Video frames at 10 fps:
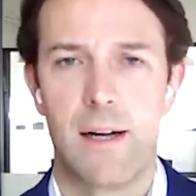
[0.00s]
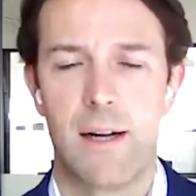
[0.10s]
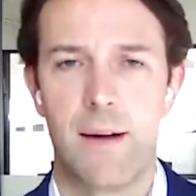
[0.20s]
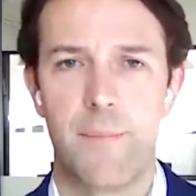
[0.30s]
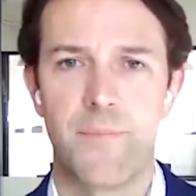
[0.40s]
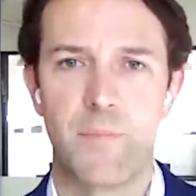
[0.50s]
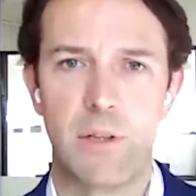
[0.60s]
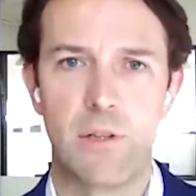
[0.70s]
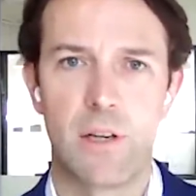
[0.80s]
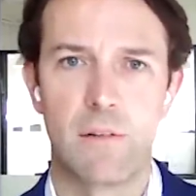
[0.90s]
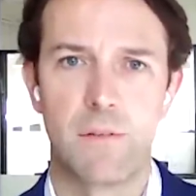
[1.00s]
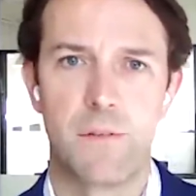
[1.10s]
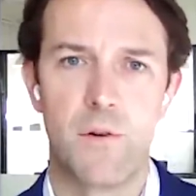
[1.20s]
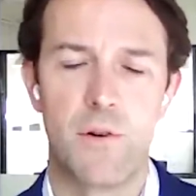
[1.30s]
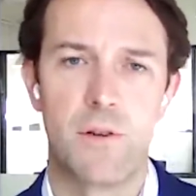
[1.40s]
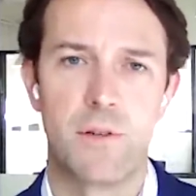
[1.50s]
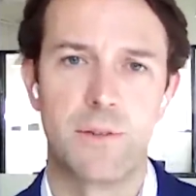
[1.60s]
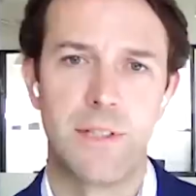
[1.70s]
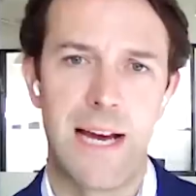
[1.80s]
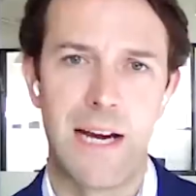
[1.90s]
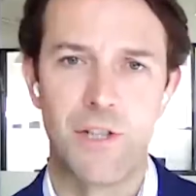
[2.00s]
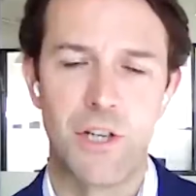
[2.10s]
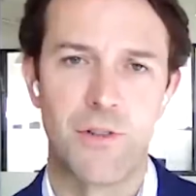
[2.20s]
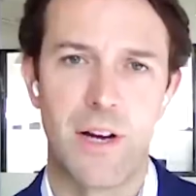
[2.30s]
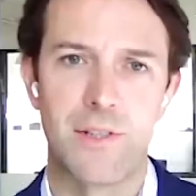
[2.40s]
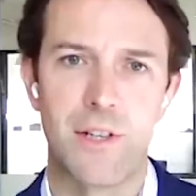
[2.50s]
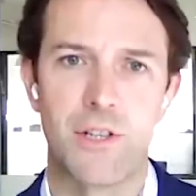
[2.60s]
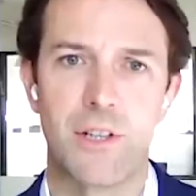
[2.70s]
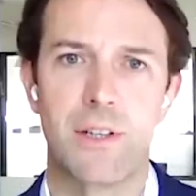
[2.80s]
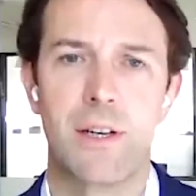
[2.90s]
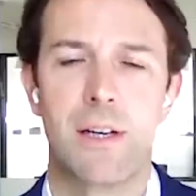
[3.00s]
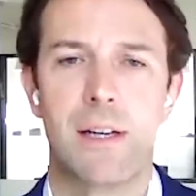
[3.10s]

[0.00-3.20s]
We're looking for the energy transition